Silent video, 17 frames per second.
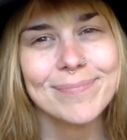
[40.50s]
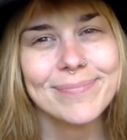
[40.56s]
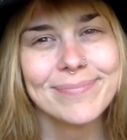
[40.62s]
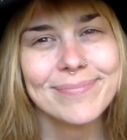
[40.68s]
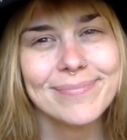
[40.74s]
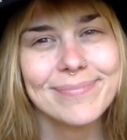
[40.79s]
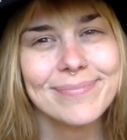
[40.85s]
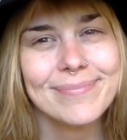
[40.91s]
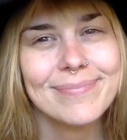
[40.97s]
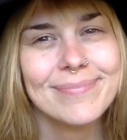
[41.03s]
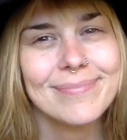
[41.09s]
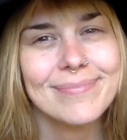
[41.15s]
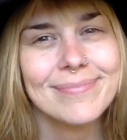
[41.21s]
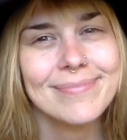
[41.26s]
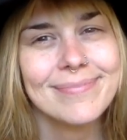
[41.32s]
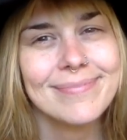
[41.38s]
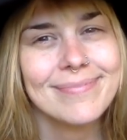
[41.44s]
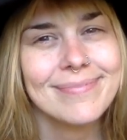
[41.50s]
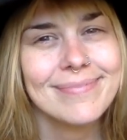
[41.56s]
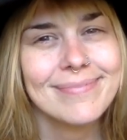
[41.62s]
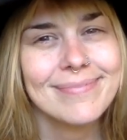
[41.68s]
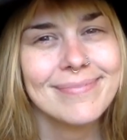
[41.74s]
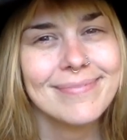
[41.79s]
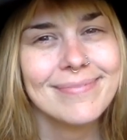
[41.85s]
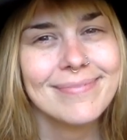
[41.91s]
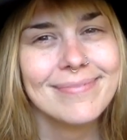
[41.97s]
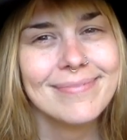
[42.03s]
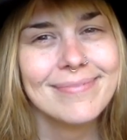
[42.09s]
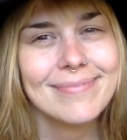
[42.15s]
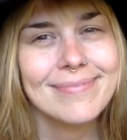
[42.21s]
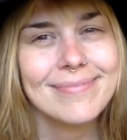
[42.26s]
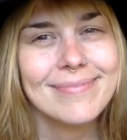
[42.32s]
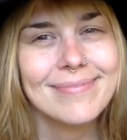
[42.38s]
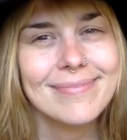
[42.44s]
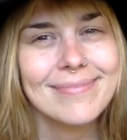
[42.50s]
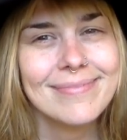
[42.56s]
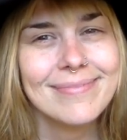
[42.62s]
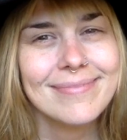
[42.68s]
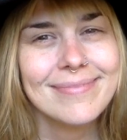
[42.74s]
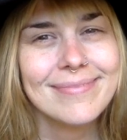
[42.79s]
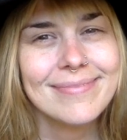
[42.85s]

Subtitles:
Nothing is said.